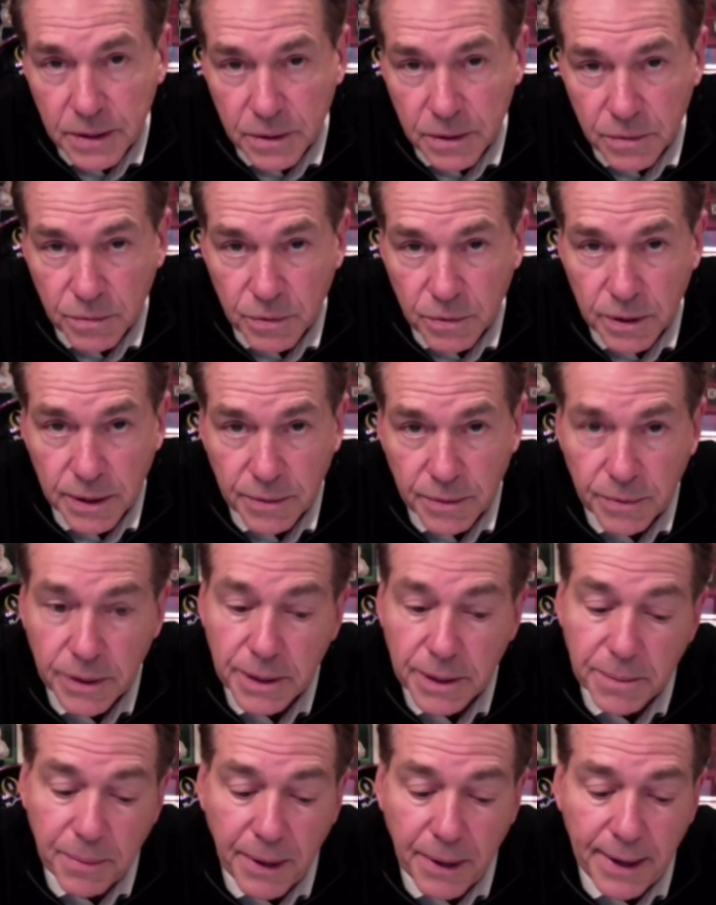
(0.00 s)
really,
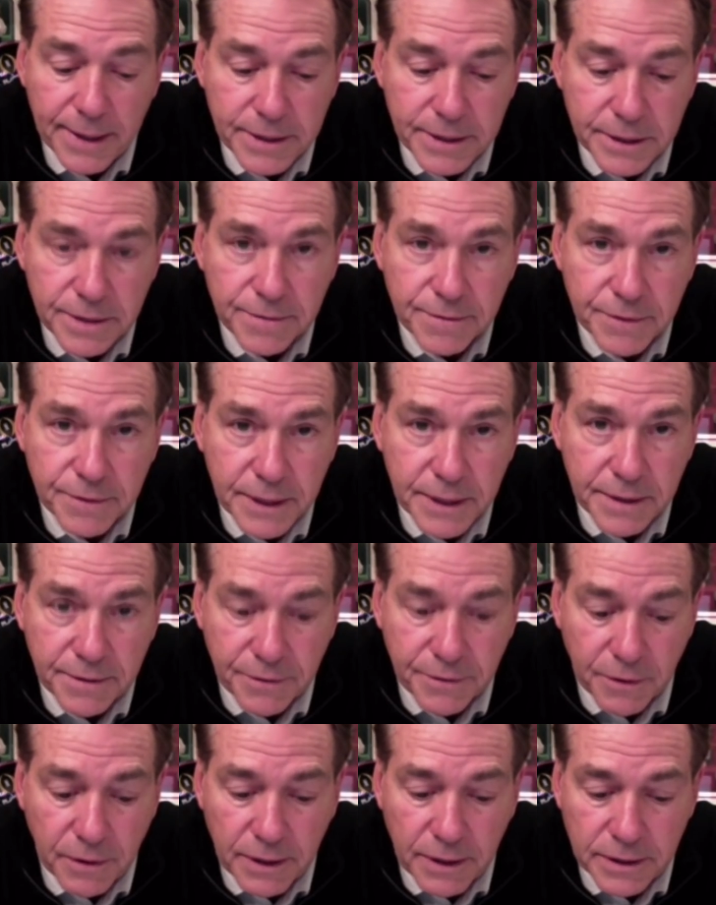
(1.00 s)
really positive thing
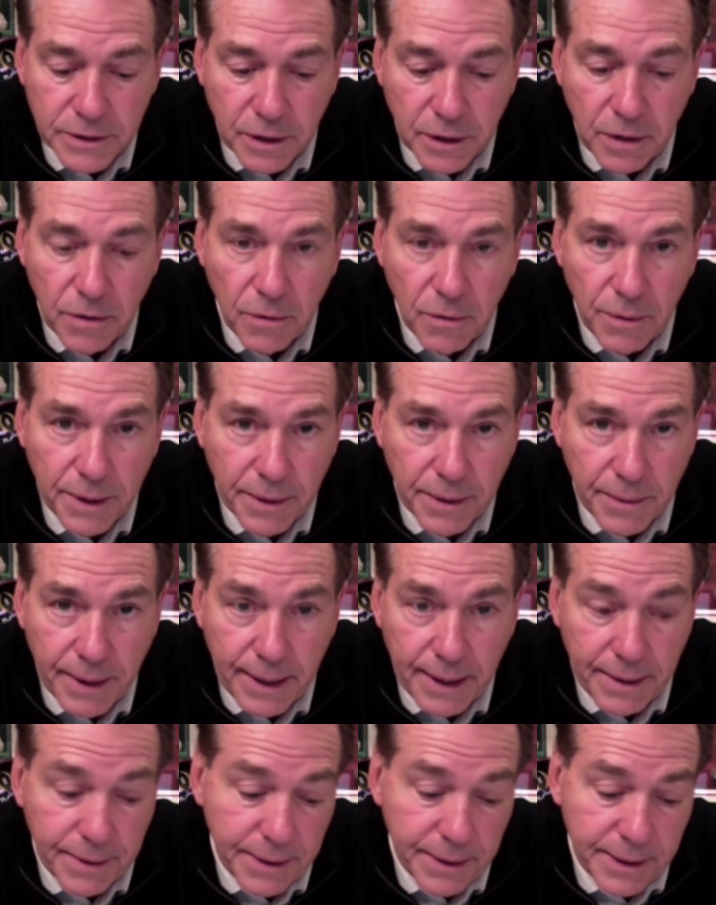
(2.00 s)
for us all the way
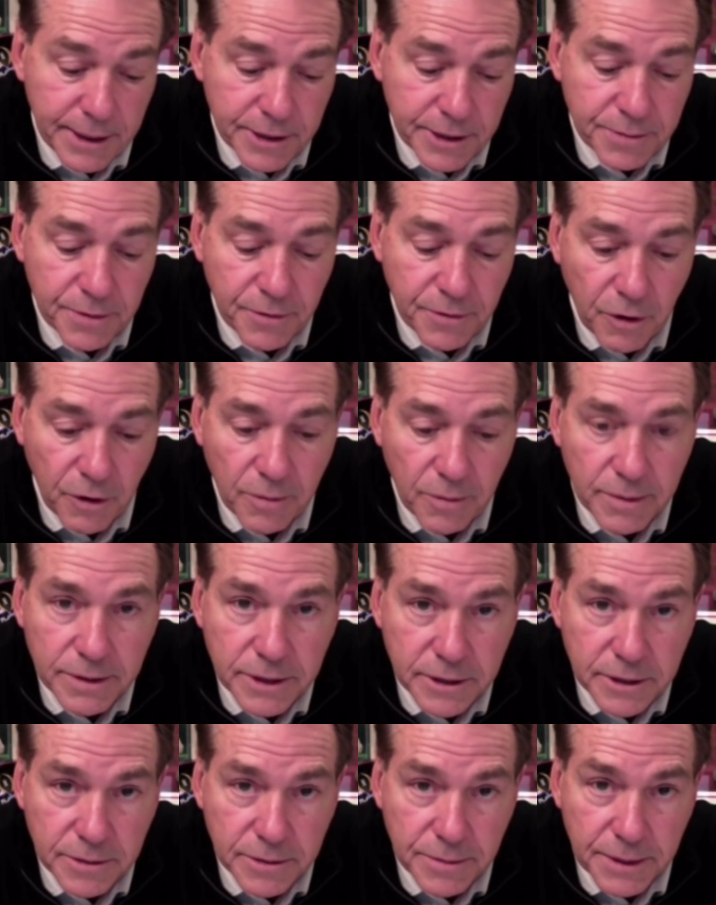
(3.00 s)
around. And his performance
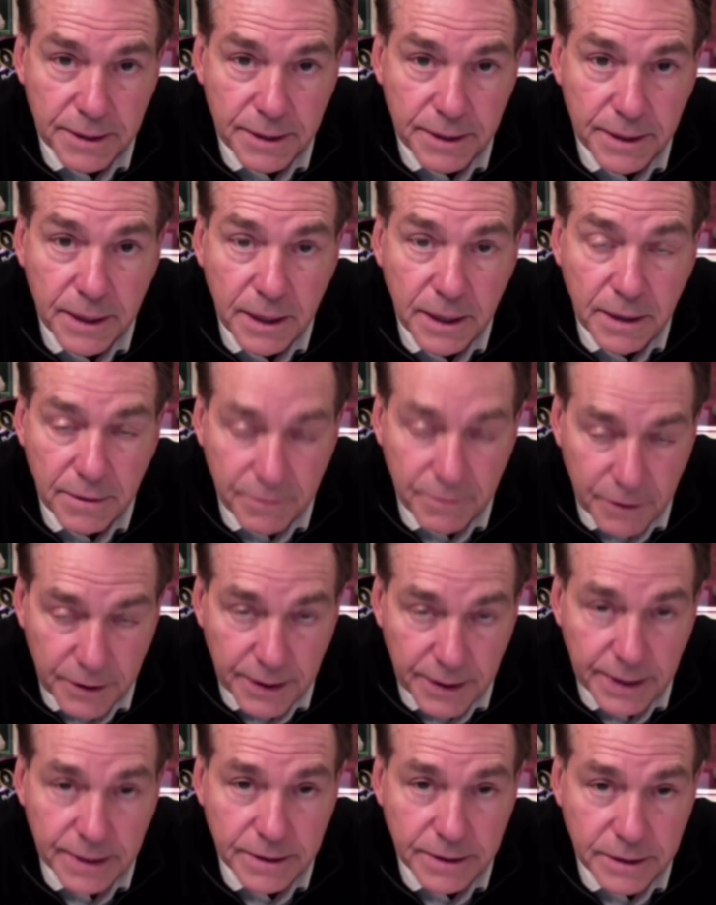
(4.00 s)
has been
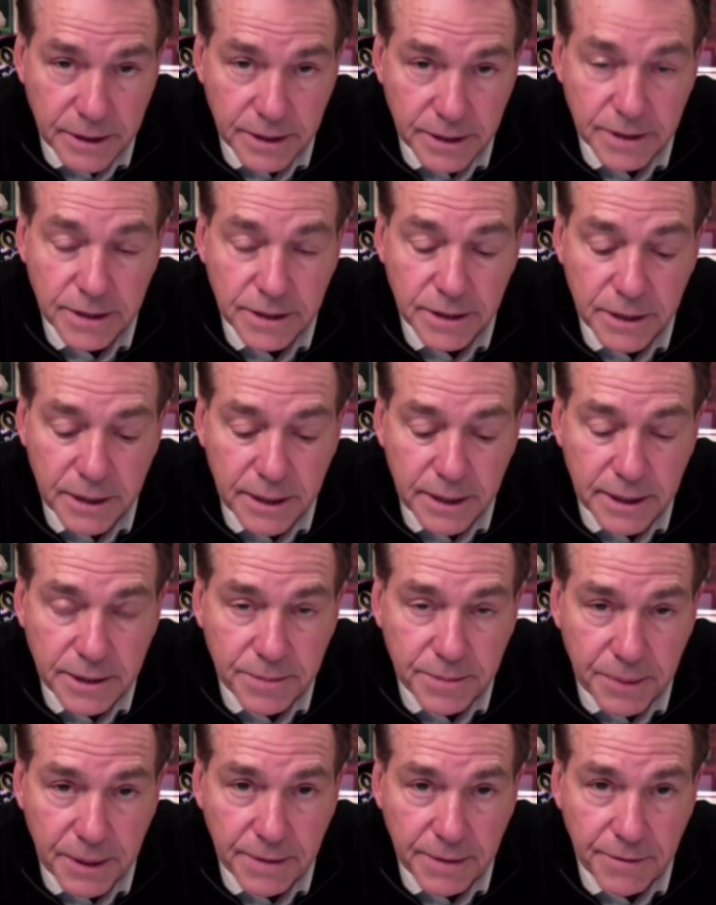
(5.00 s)
very consistent, and he's
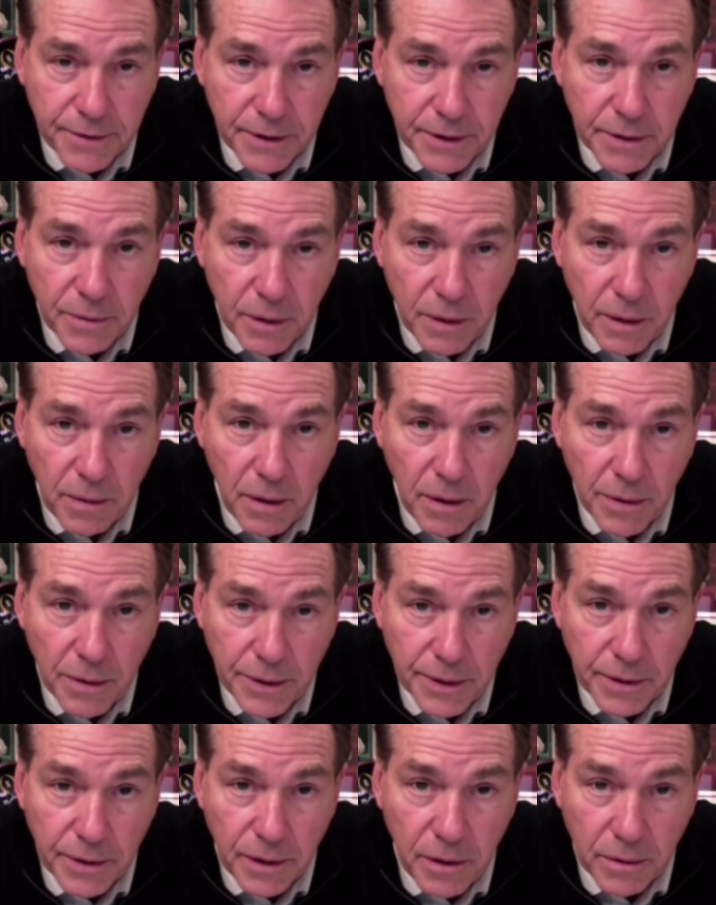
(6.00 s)
played very well all
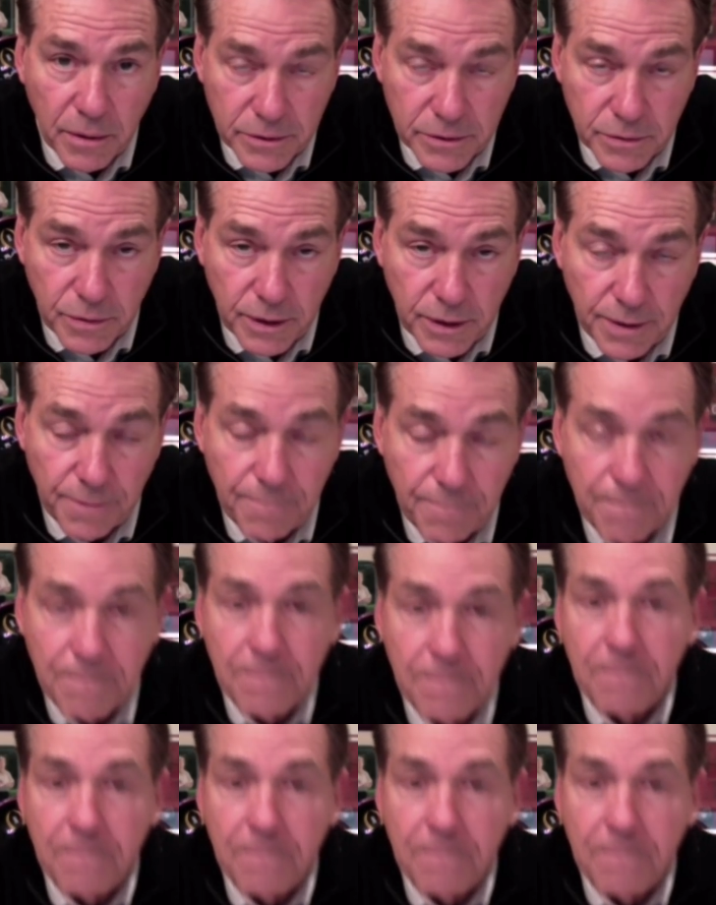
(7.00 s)
year long as well.